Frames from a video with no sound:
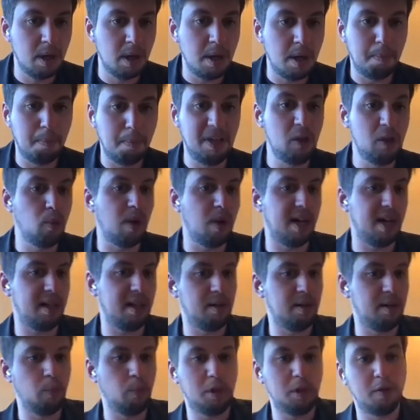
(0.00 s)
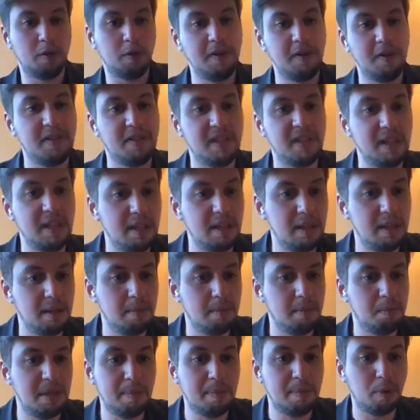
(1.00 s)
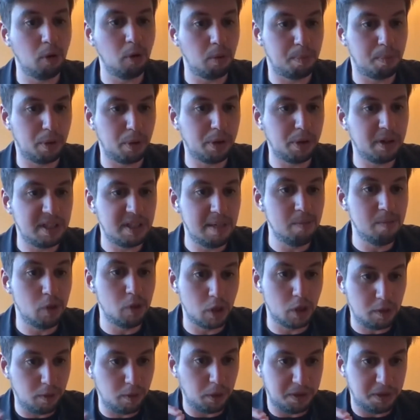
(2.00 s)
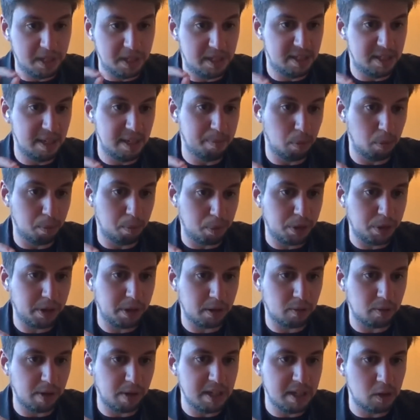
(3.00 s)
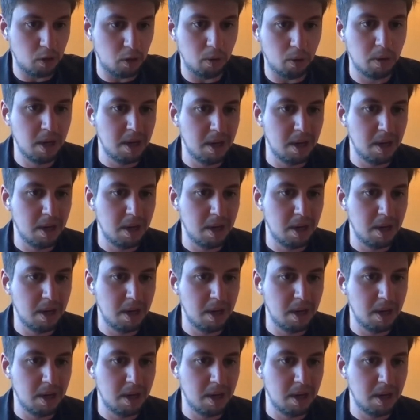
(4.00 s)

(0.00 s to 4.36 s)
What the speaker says: Meanwhile, we have 50 people product team just for this simple product, right? So